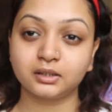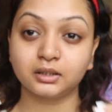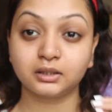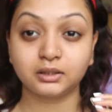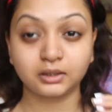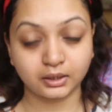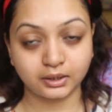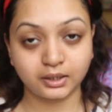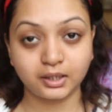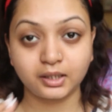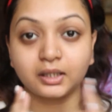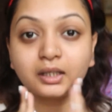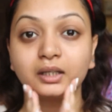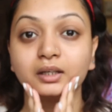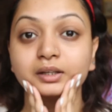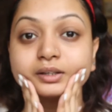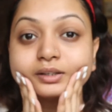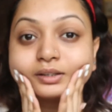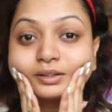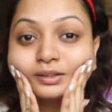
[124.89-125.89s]
a 30
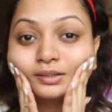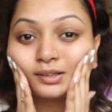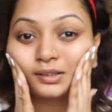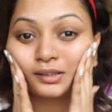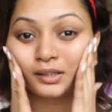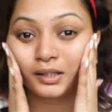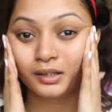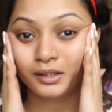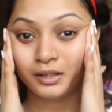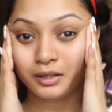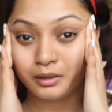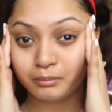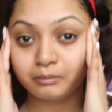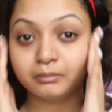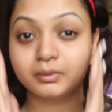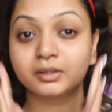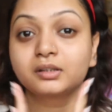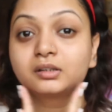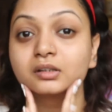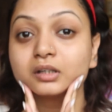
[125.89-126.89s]
seconds
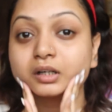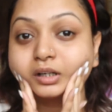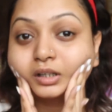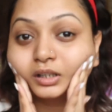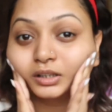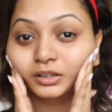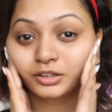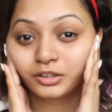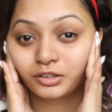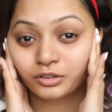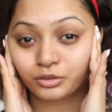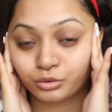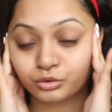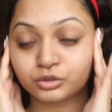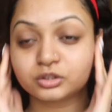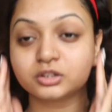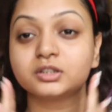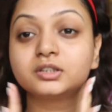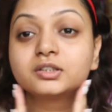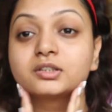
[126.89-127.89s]
massage, so
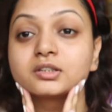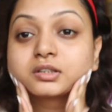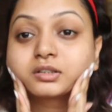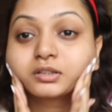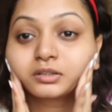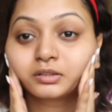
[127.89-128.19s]
just